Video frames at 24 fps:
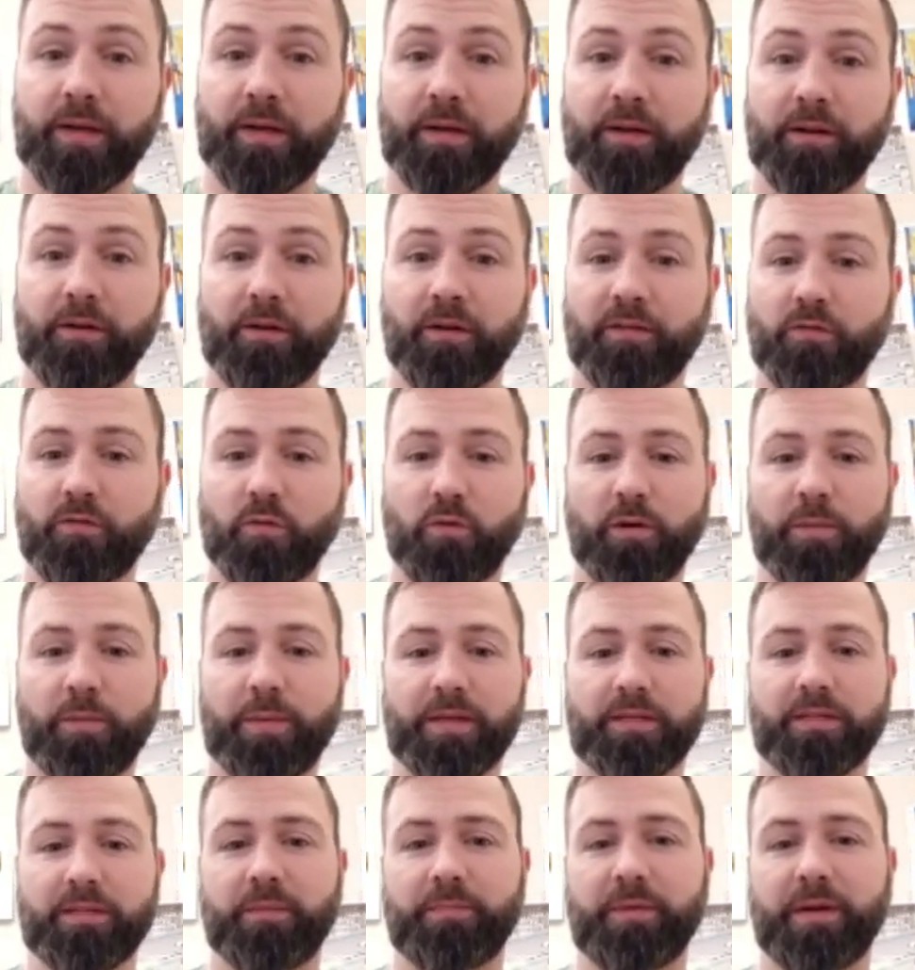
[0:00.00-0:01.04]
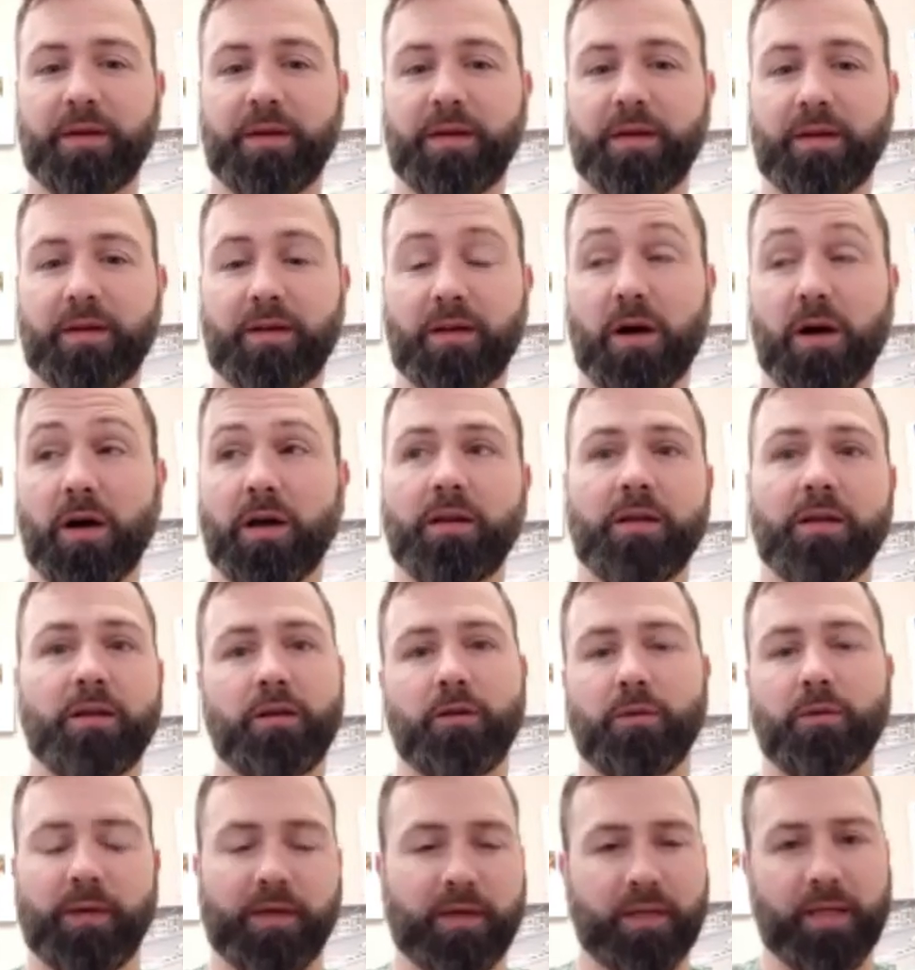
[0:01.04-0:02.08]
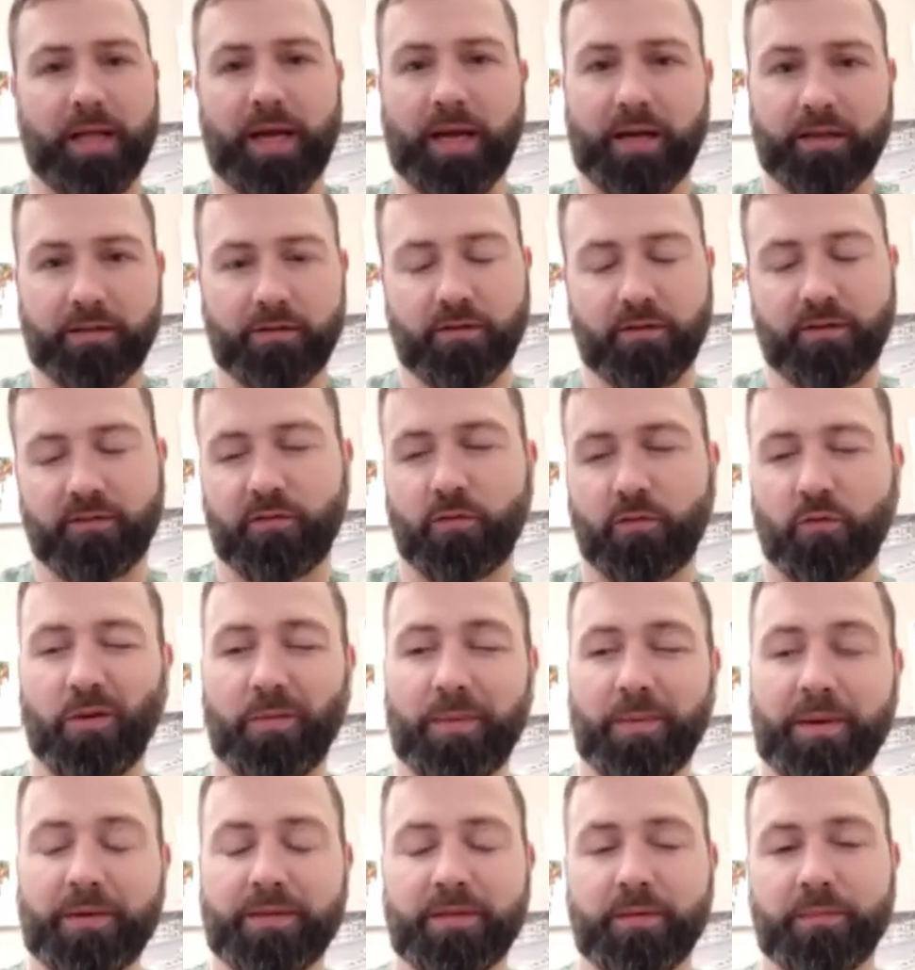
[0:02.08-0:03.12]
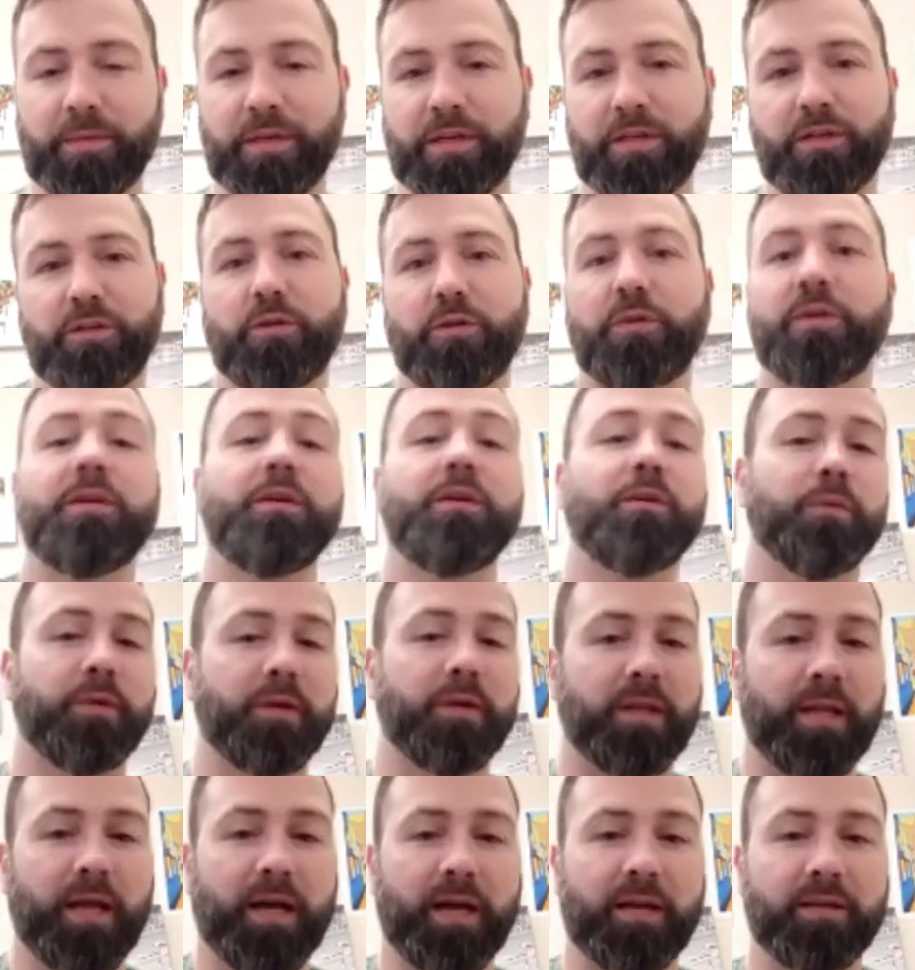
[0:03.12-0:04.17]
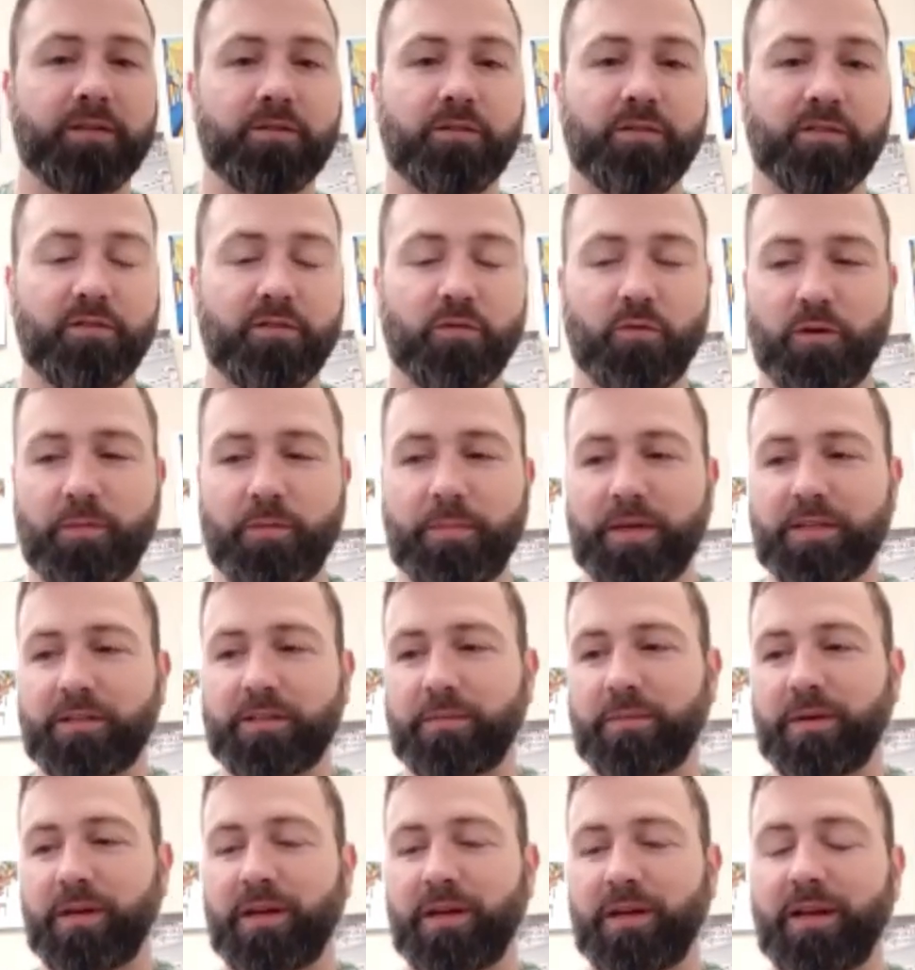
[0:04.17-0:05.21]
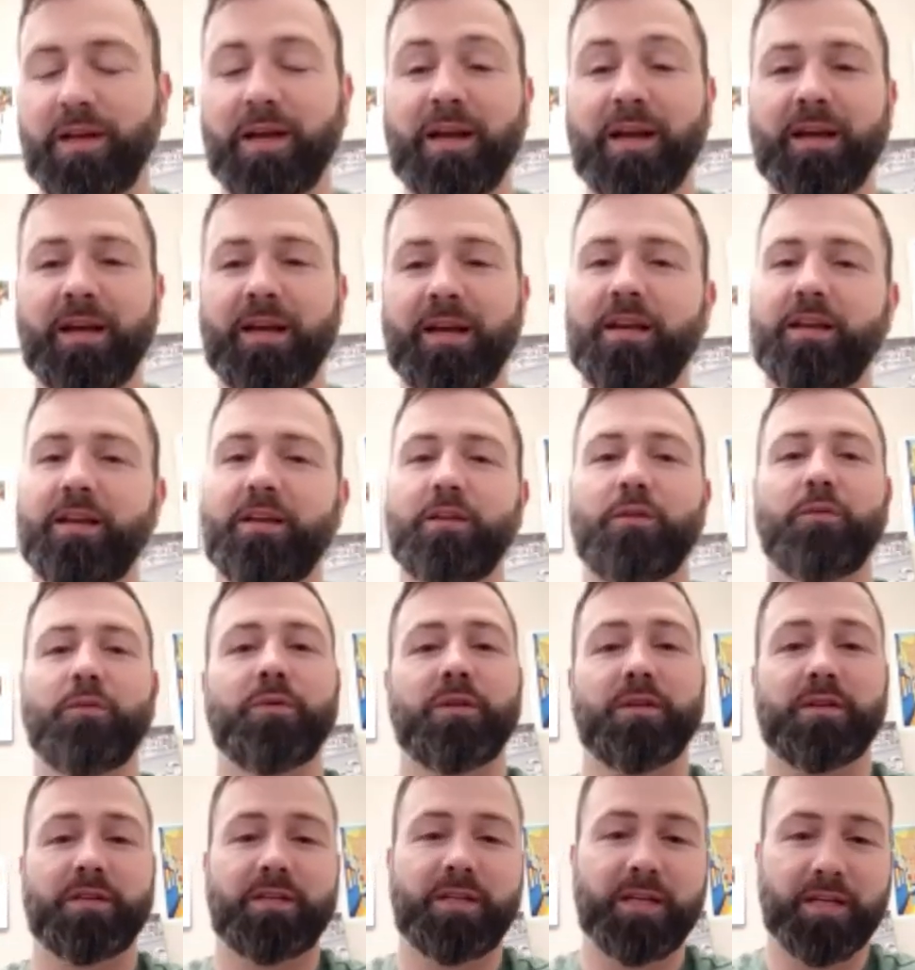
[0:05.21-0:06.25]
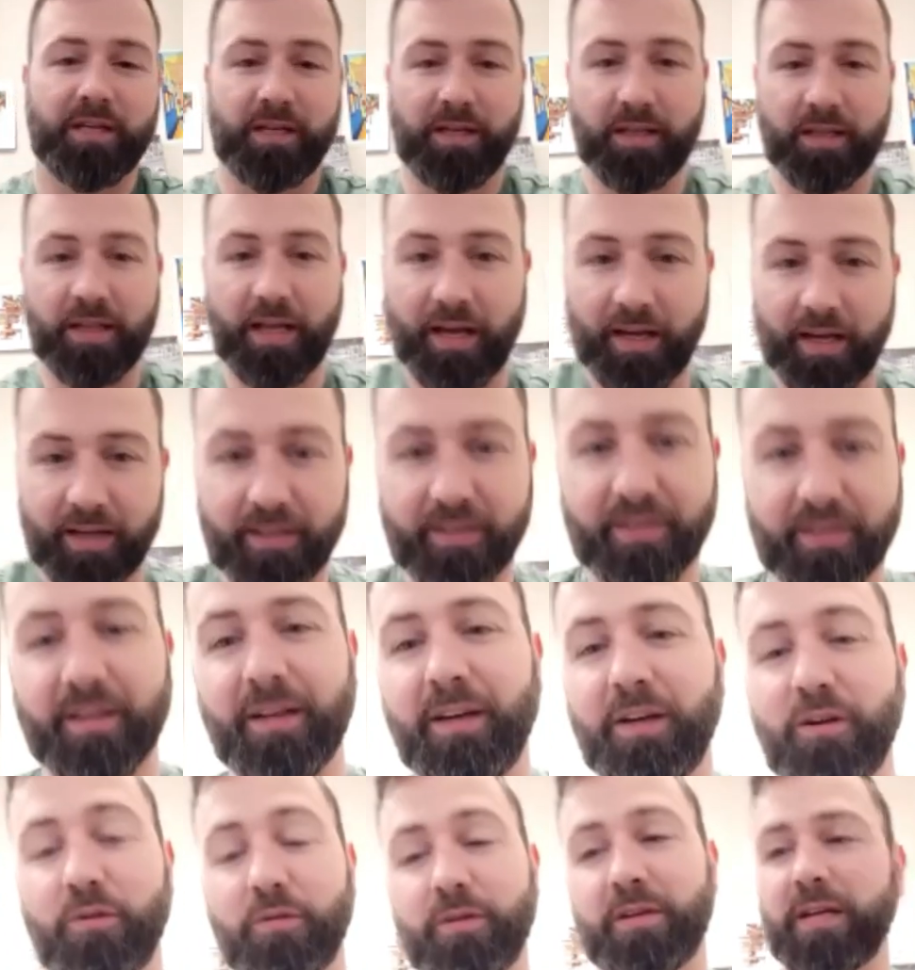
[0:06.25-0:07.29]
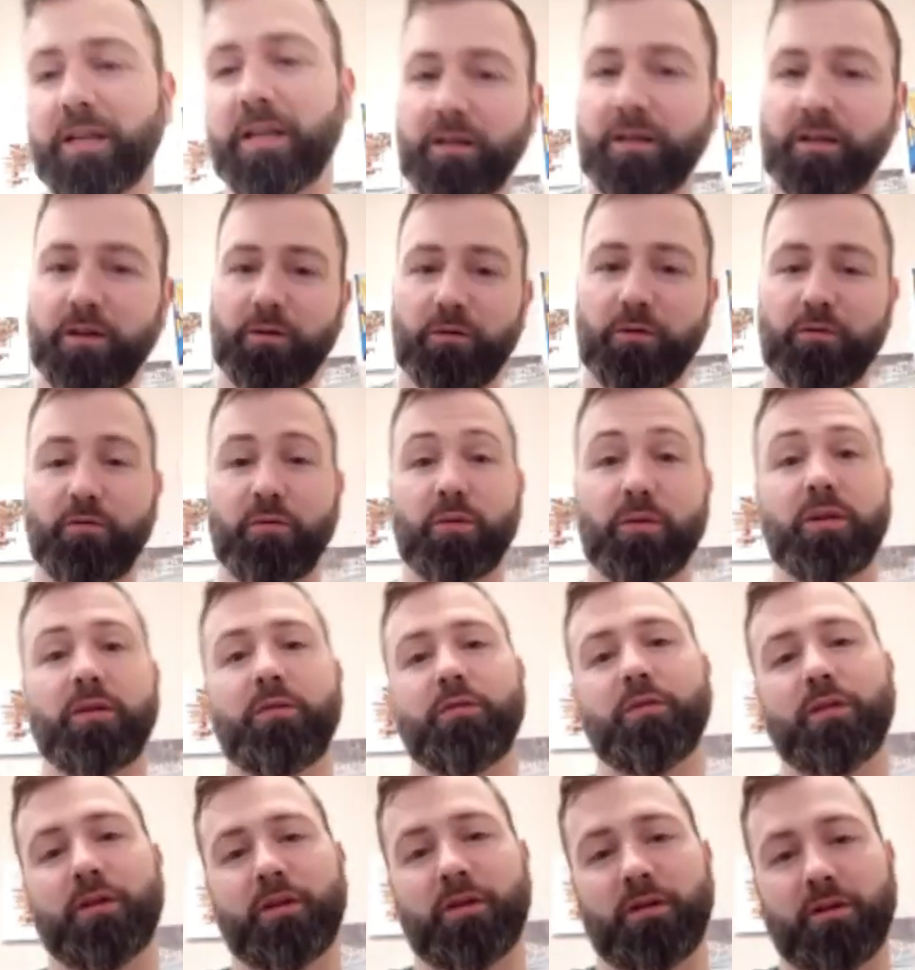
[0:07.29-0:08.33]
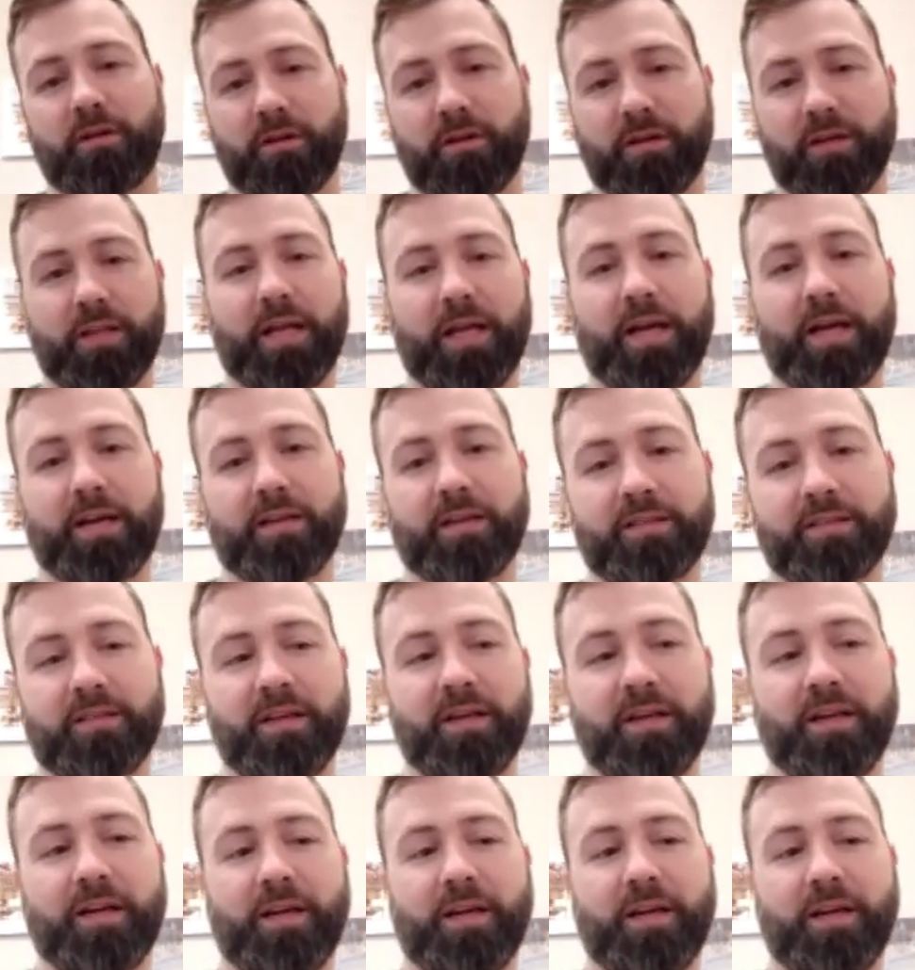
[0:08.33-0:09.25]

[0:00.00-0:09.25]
You don't have to worry about somebody cutting you in class. You don't have to worry about somebody shooting you in class. You don't have to worry about somebody hitting you with a stick in class or kicking you really, really hard in class.